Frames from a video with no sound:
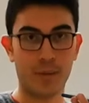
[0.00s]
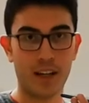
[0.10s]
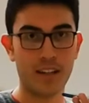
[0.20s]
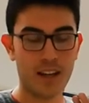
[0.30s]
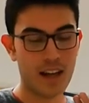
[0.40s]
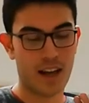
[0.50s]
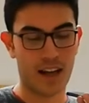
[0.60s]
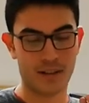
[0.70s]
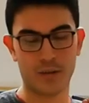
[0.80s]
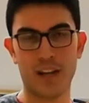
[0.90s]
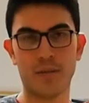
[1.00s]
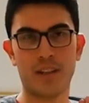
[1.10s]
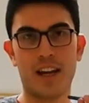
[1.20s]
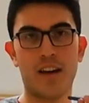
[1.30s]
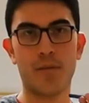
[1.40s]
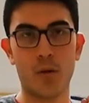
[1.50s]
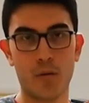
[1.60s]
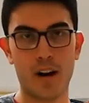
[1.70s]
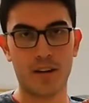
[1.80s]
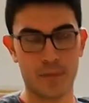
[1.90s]
plane, so that we can have
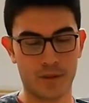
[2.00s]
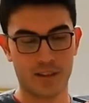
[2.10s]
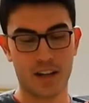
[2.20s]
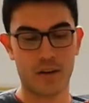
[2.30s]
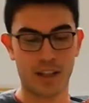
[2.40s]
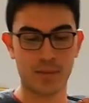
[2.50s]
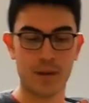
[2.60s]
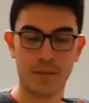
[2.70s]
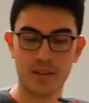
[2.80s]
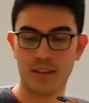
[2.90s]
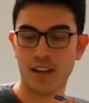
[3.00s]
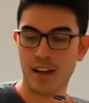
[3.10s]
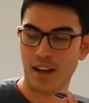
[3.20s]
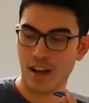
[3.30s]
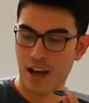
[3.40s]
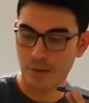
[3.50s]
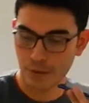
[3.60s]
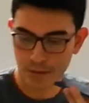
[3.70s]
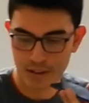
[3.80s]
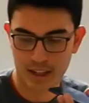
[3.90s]
more variables in our experiment. And
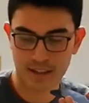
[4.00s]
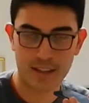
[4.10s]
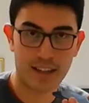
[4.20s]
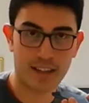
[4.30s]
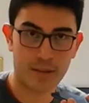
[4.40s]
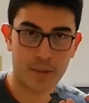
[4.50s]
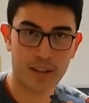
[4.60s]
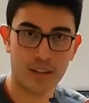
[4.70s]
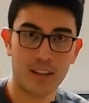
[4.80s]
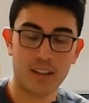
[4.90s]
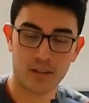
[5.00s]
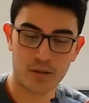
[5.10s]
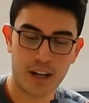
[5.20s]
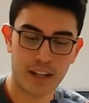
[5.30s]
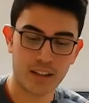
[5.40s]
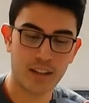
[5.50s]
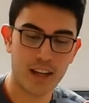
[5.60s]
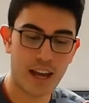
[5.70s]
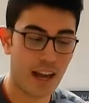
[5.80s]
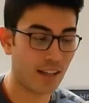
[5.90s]
we will start sliding the metal triangle,
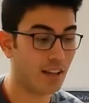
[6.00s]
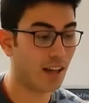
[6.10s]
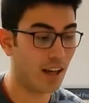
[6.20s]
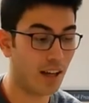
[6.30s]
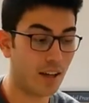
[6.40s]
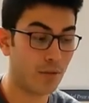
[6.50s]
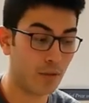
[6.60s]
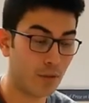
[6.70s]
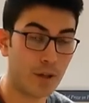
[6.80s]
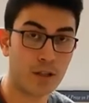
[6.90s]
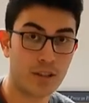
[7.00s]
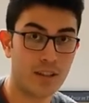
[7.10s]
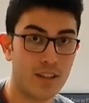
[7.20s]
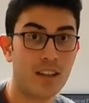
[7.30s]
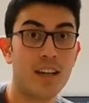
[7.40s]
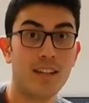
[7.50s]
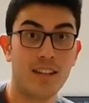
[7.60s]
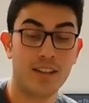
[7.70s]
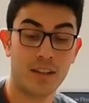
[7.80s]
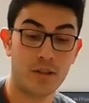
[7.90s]
and we will measure the
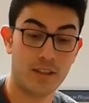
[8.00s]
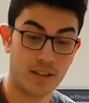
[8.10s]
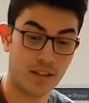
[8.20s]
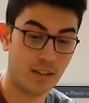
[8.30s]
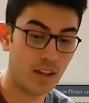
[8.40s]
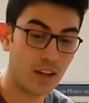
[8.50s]
theta critical.